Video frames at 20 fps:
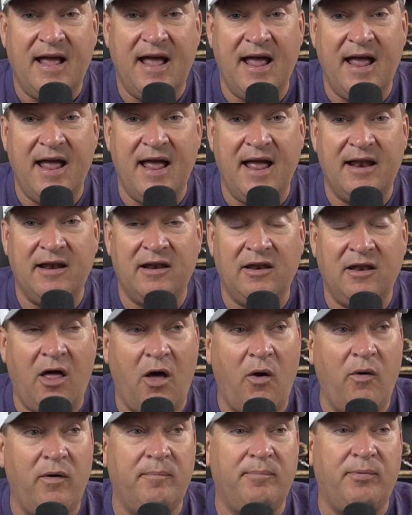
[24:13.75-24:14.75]
And
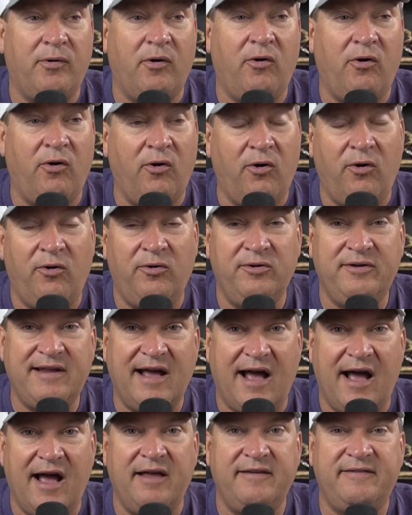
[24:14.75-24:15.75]
lo and behold,
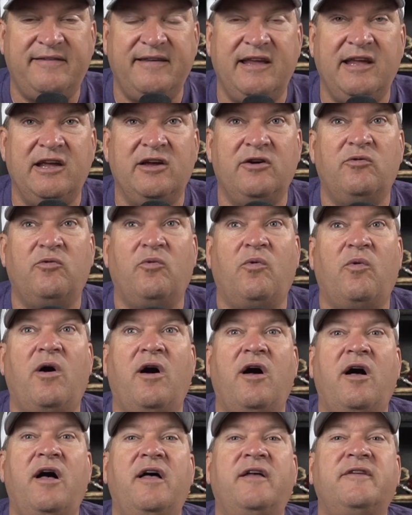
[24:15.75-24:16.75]
guys, it
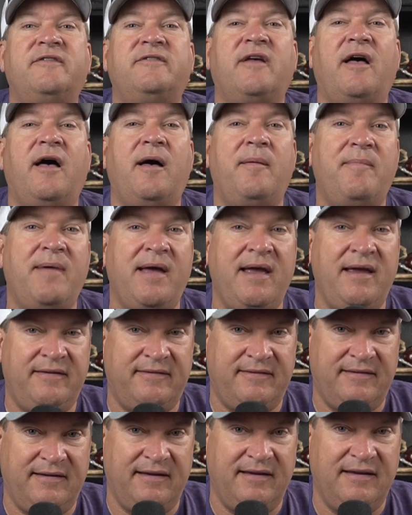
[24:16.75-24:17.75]
was
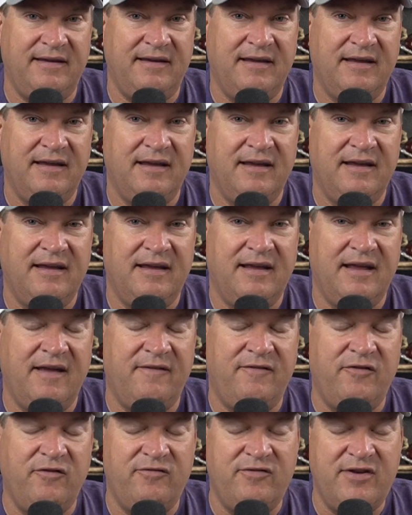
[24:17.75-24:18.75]
amazing.
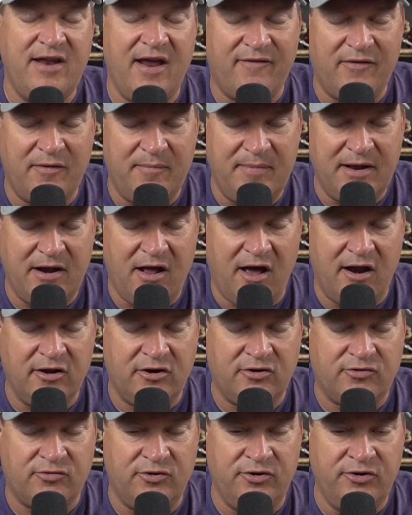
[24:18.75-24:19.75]
If you've never been on
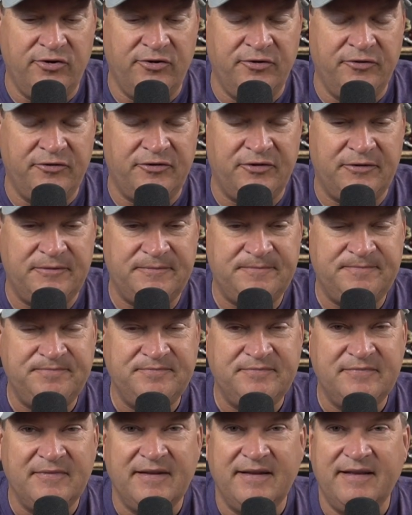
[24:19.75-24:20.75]
a cruise,
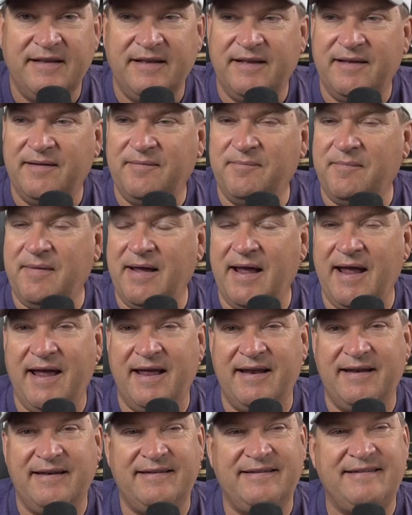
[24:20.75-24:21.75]

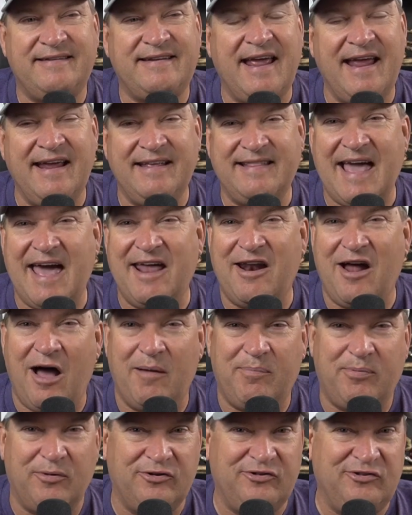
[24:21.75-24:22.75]
man, take that
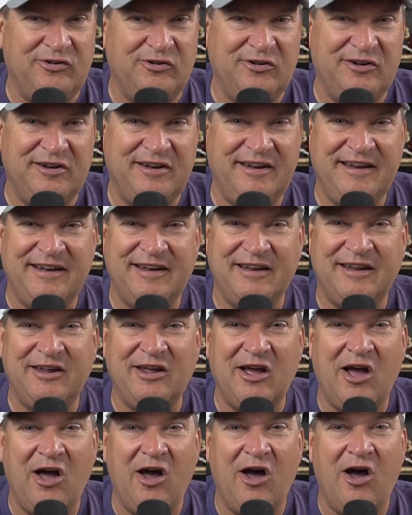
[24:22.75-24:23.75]
opportunity to
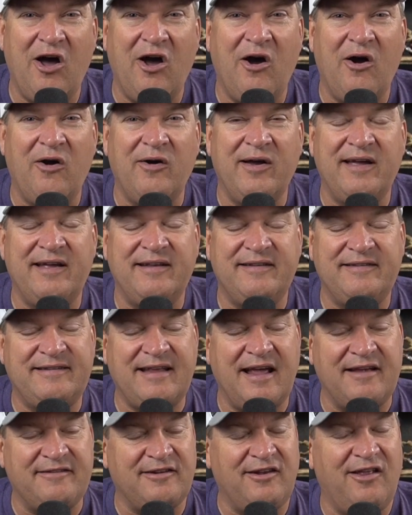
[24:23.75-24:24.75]
go. It
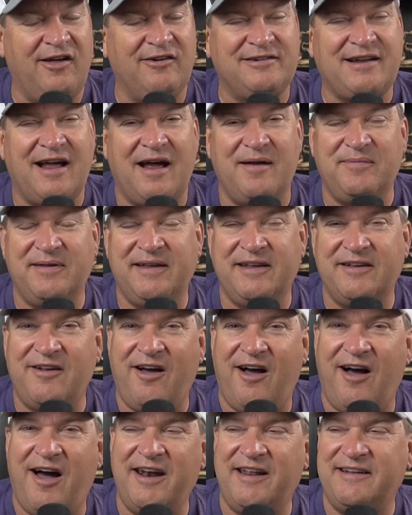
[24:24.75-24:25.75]
takes a long time to get
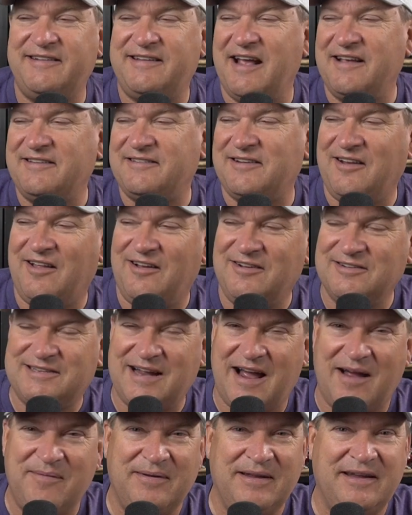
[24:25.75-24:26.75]
on. It takes a long
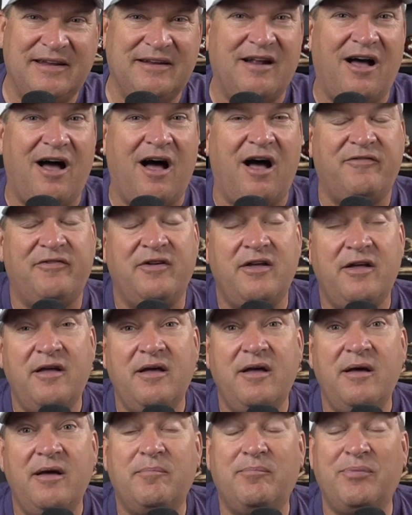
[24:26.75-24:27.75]
time to get off,
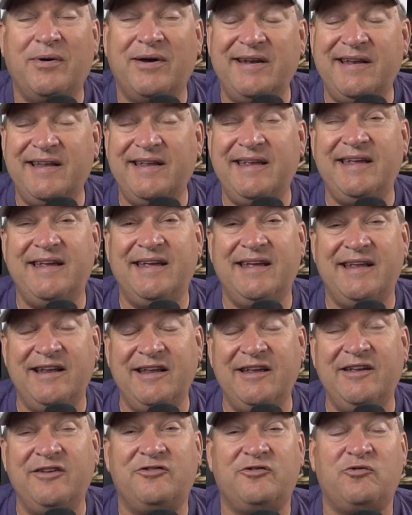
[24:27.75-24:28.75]
but it
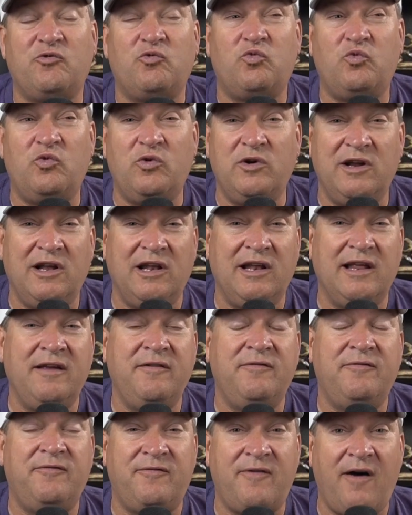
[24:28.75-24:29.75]
is
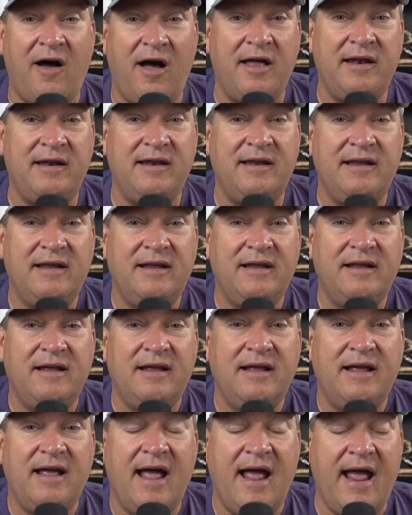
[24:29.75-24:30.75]
really fun.
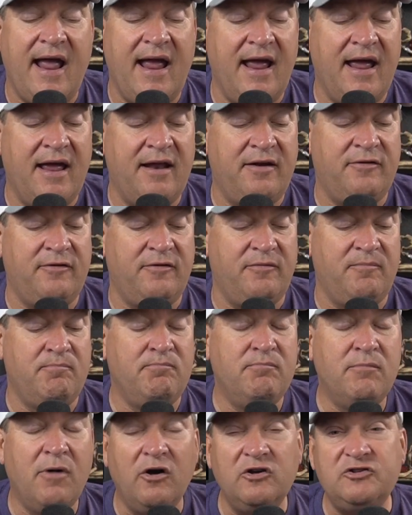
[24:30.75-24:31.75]
And
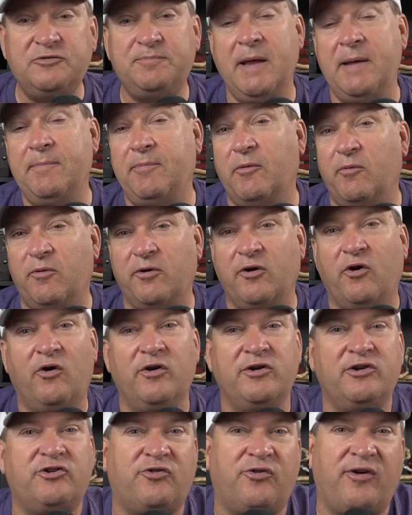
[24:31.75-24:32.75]
most people were
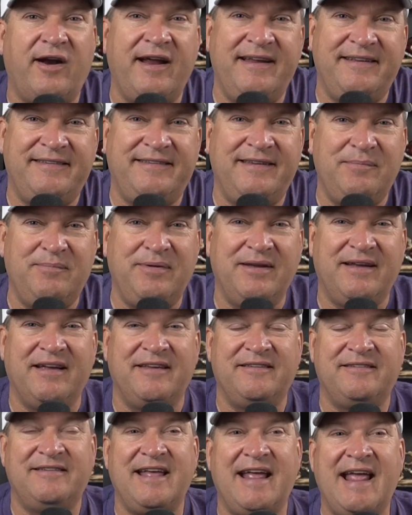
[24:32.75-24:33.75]
going crazy
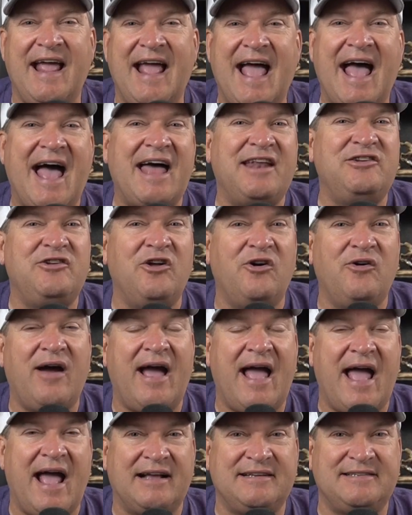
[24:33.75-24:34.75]
because they had no
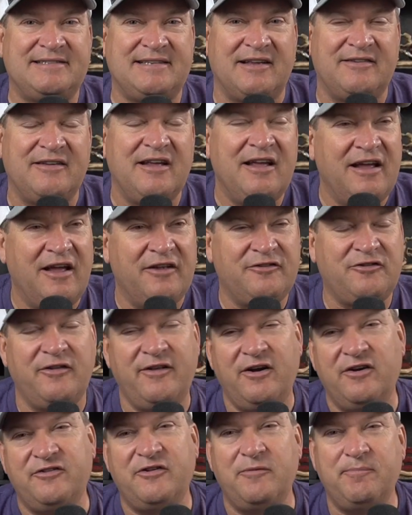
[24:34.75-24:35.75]
access. And so
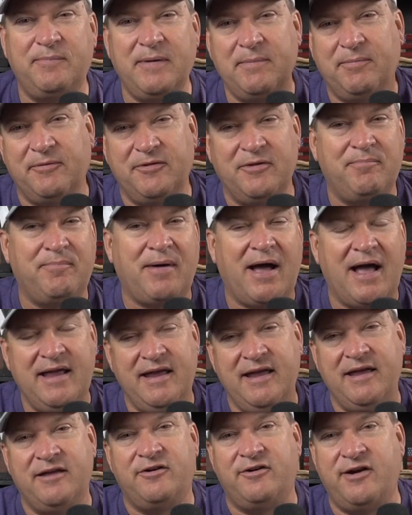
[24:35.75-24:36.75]
there are some people that
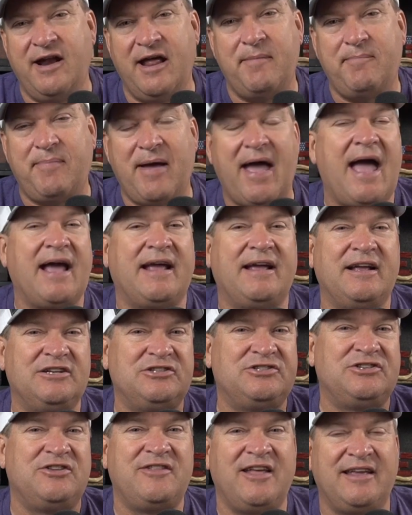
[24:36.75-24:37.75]
buy internet
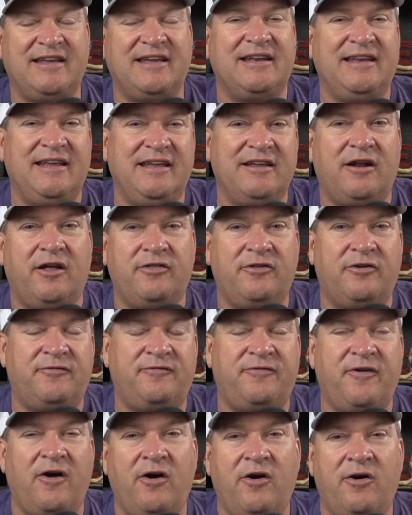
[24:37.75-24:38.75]
package so they can get on their
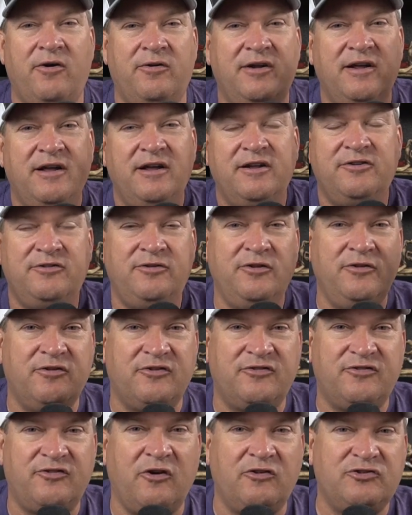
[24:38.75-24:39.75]
phone, do
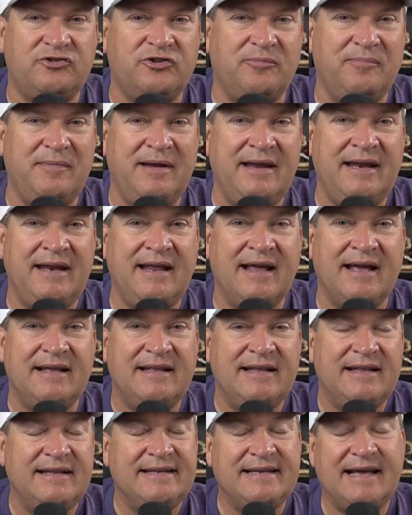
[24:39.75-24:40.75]
their social media.
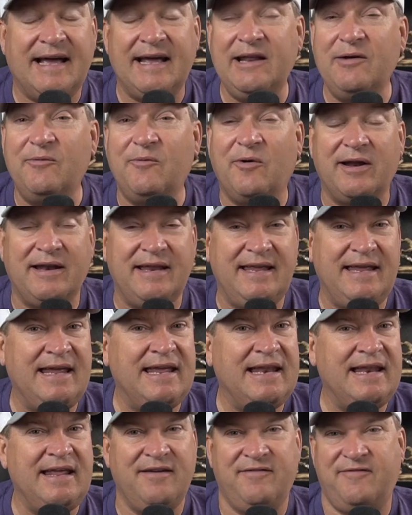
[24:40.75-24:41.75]
I didn't want
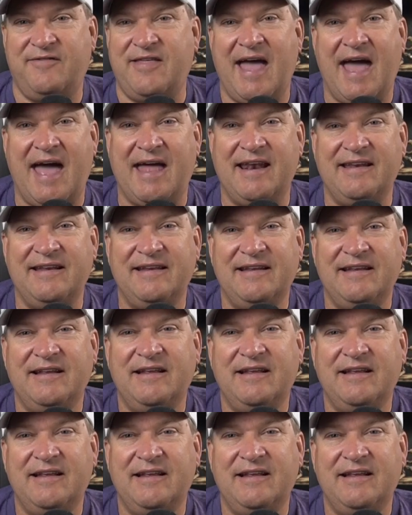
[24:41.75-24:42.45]
any of that.